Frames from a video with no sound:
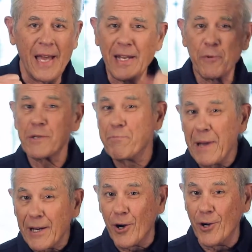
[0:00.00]
Eddie was
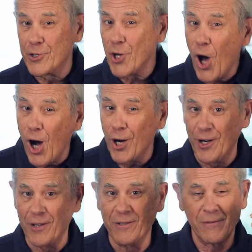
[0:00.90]
bigger and
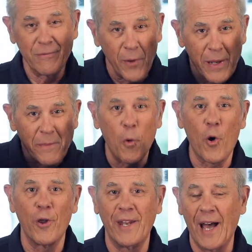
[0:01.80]
taller, weighed
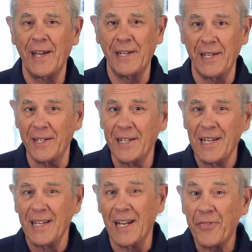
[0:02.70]
more than I did,
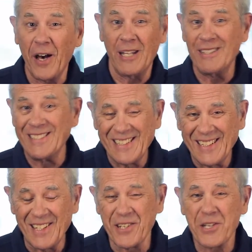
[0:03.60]
and I thought,
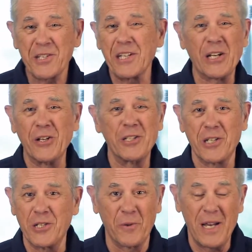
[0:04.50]
this isn't a good
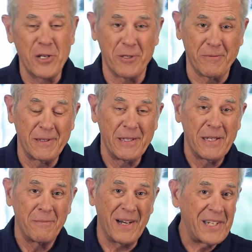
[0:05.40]
situation.
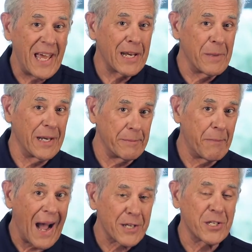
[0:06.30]
My dad had been a
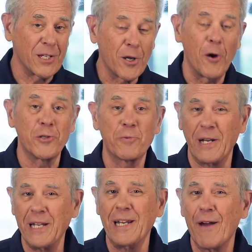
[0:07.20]
boxing coach,
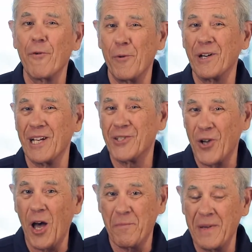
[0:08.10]
but he never really
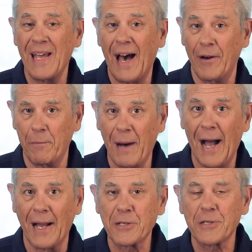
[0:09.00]
taught me how to
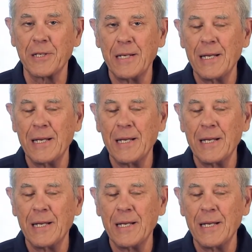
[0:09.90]
box.